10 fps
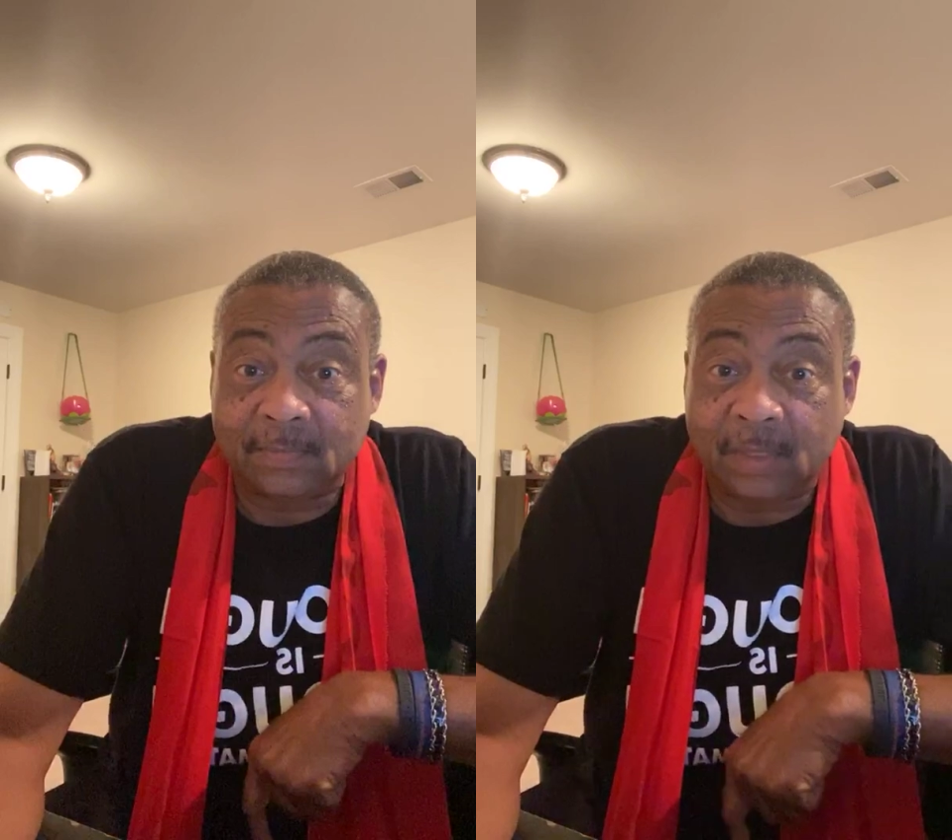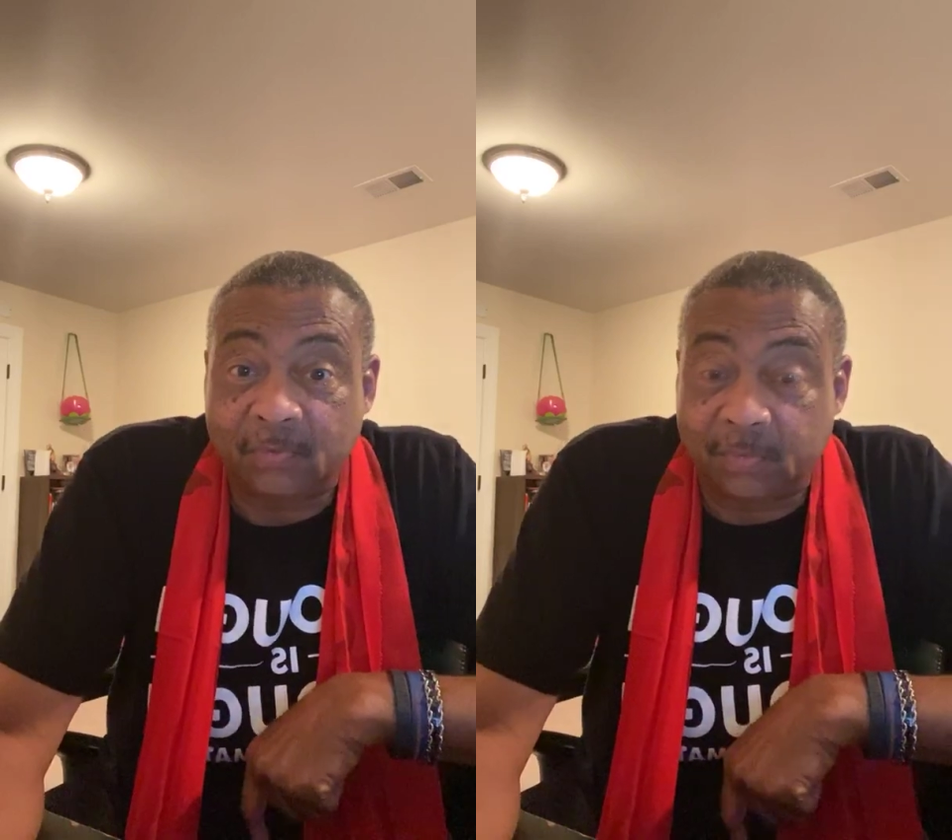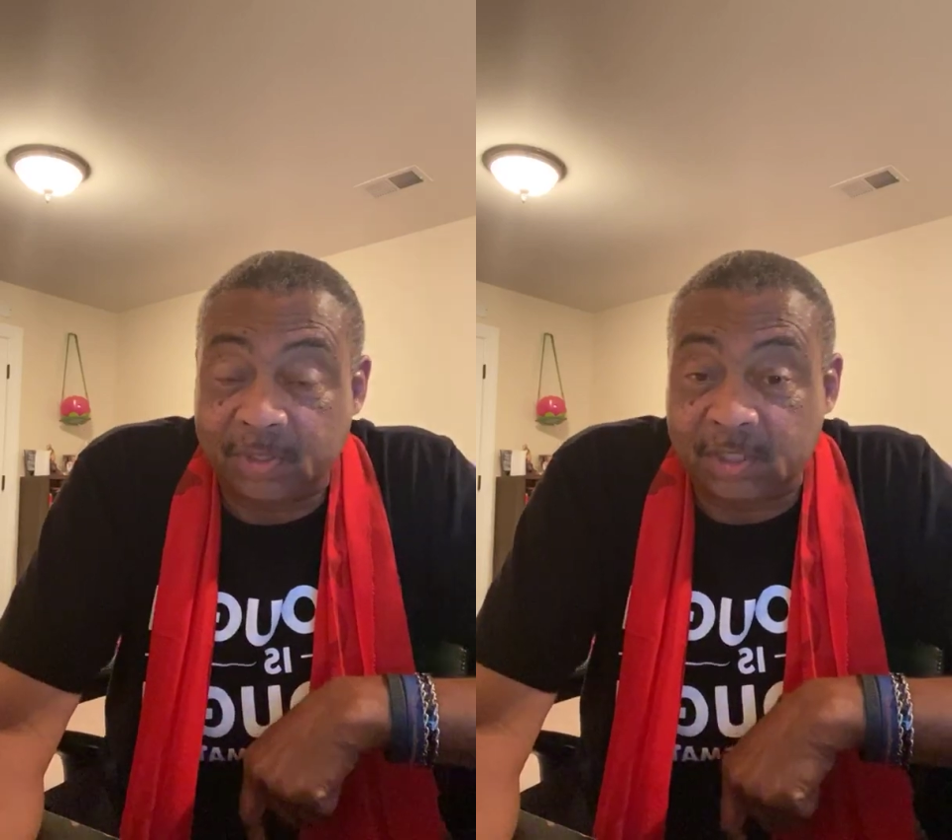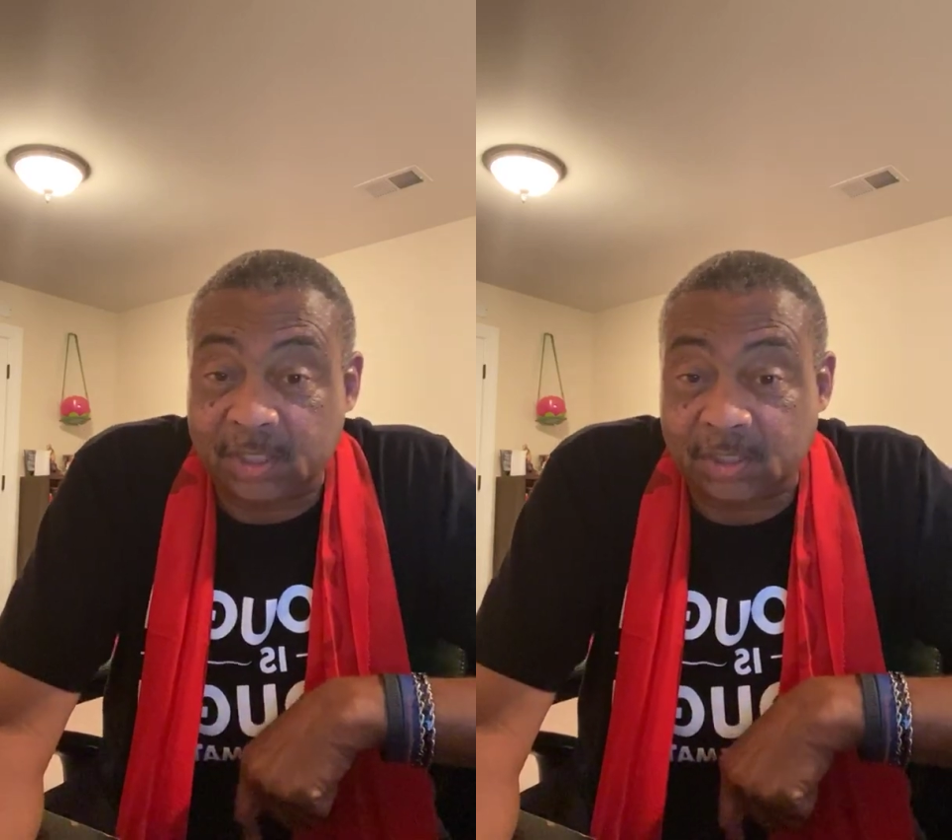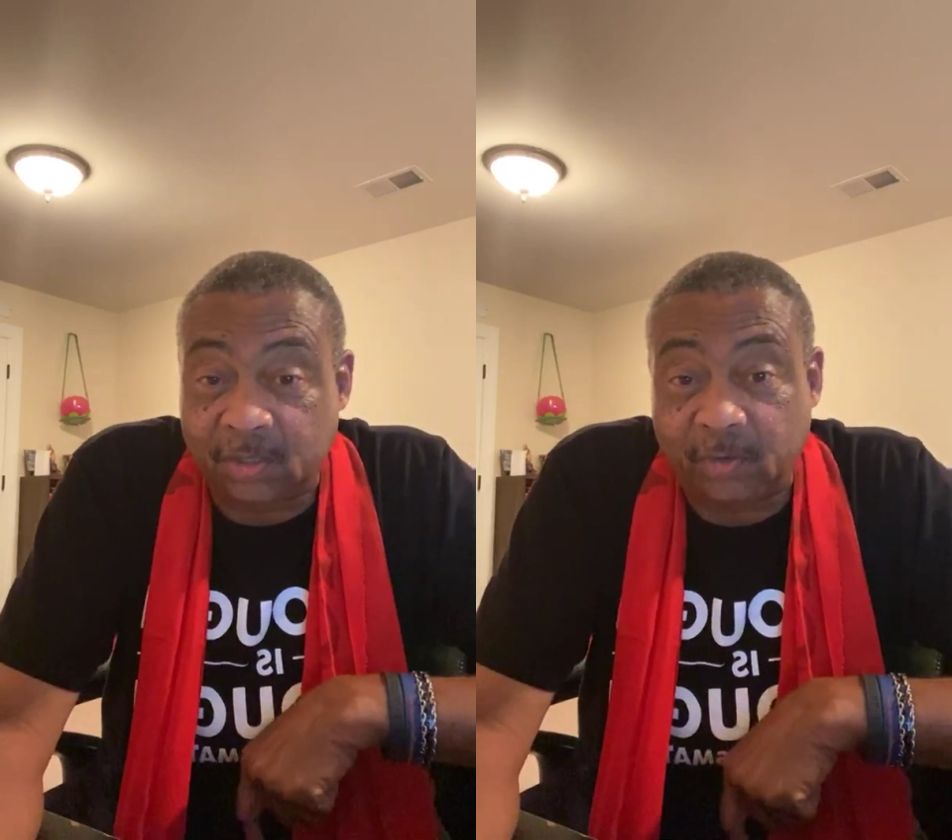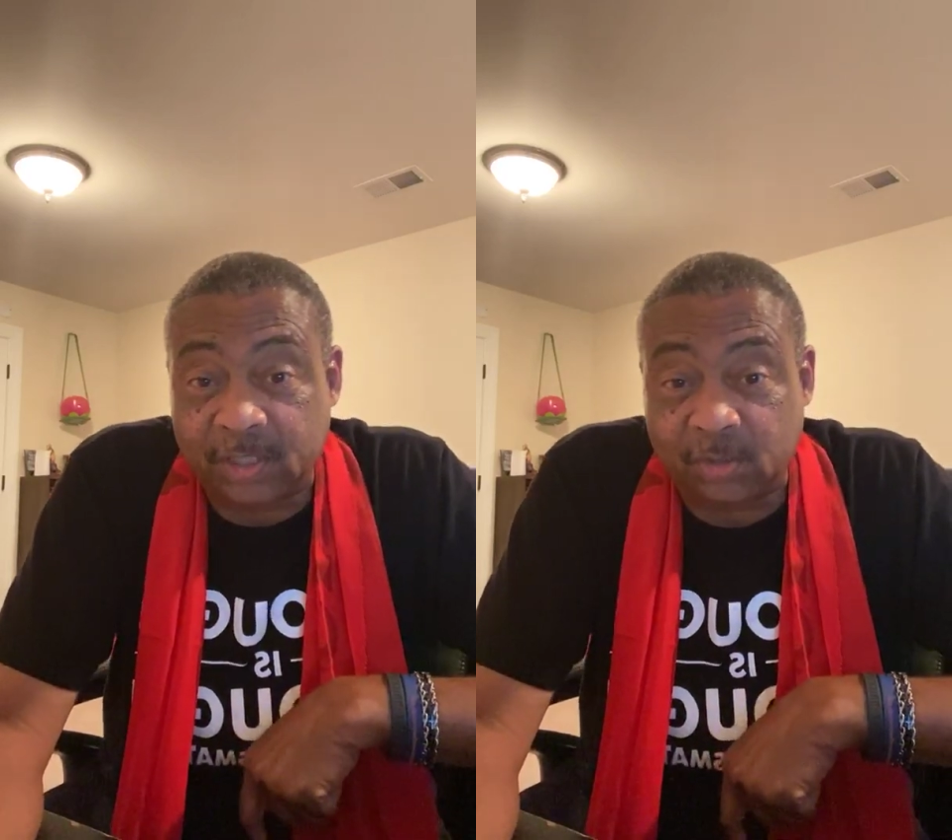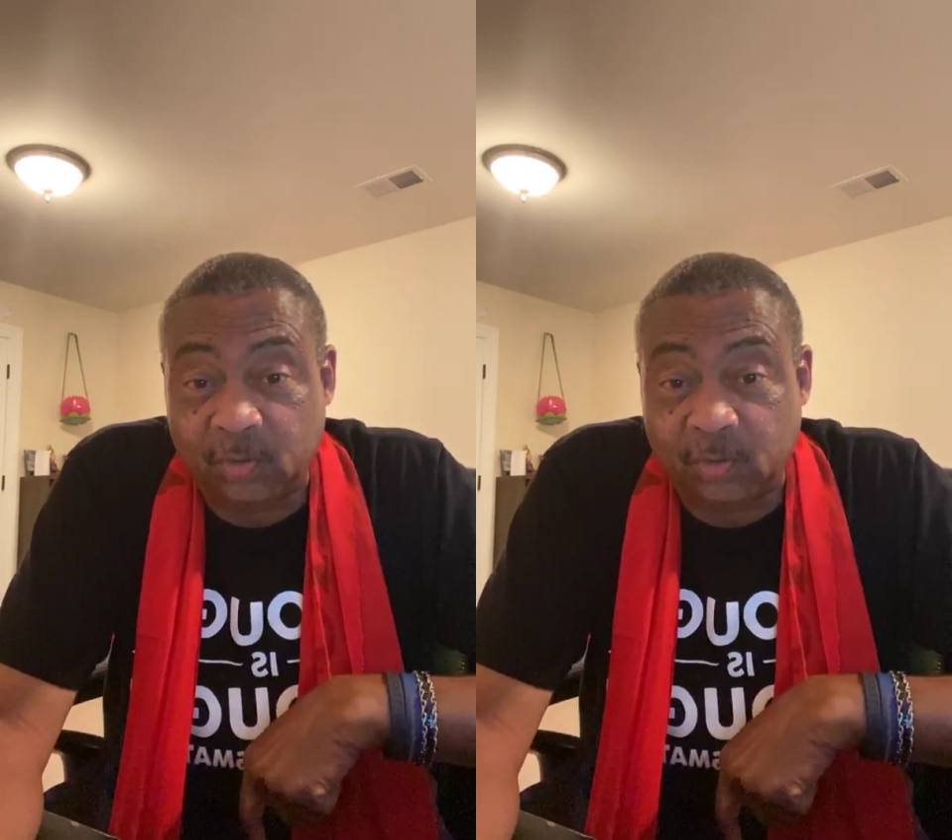from the 6th Congressional